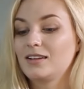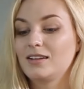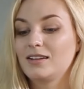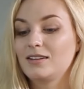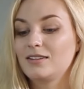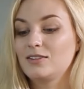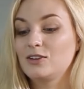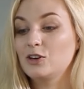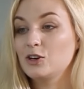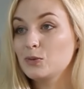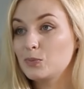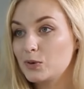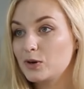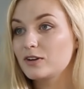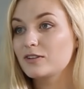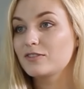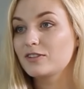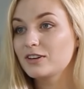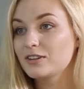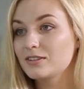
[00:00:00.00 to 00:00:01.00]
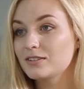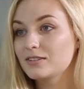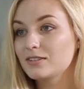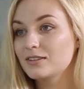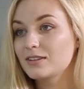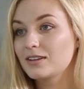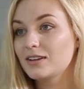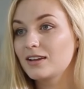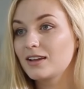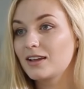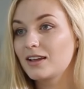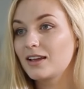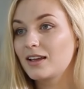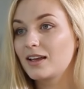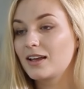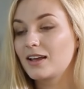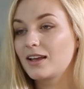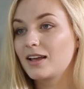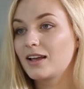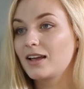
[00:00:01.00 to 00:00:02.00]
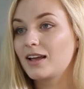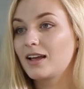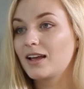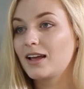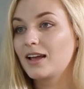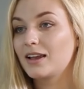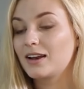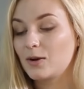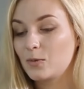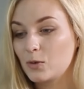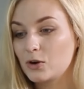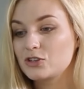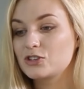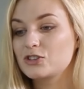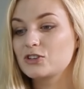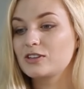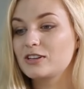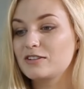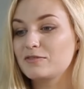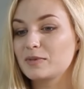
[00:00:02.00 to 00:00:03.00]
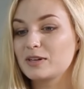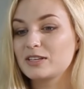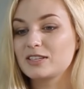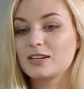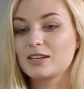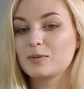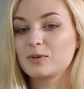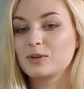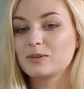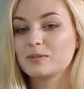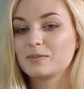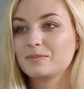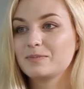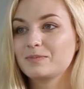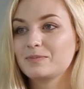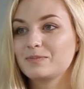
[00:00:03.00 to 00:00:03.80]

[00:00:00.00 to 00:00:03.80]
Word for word: You're a pervert, and I want you to leave I've my table. before.